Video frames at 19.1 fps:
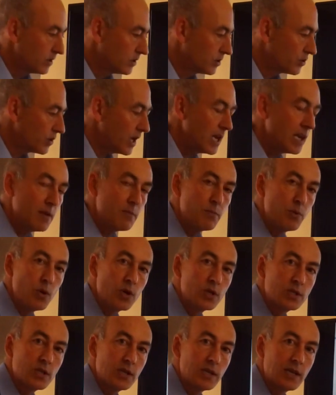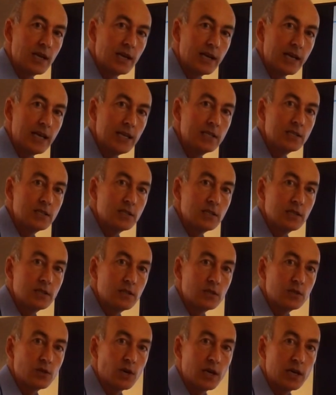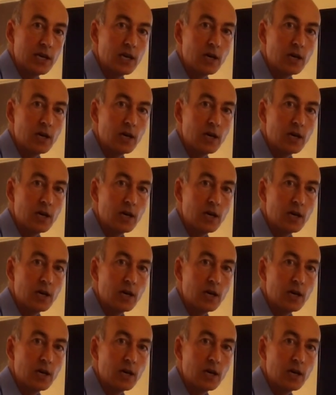training books and guides to try and